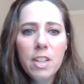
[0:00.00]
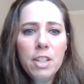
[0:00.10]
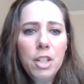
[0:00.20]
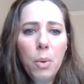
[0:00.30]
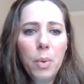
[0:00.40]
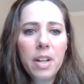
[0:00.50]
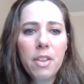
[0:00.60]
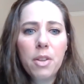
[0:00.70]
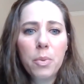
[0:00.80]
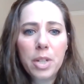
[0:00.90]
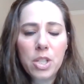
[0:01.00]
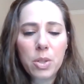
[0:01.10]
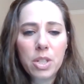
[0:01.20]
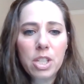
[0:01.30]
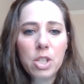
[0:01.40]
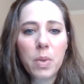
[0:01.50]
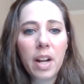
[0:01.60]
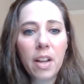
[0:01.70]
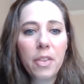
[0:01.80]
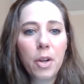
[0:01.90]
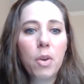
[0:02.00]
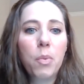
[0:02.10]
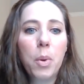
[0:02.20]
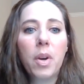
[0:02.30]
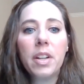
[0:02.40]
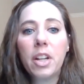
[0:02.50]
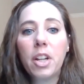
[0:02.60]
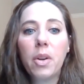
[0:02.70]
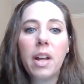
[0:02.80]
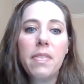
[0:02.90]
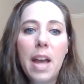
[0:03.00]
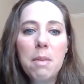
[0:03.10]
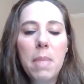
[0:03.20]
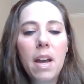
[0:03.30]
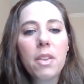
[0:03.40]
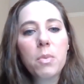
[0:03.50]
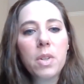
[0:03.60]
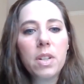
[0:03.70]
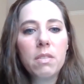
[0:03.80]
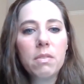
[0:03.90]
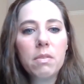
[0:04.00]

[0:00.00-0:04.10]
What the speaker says: what other resources were out there if we weren't going to go down that path, what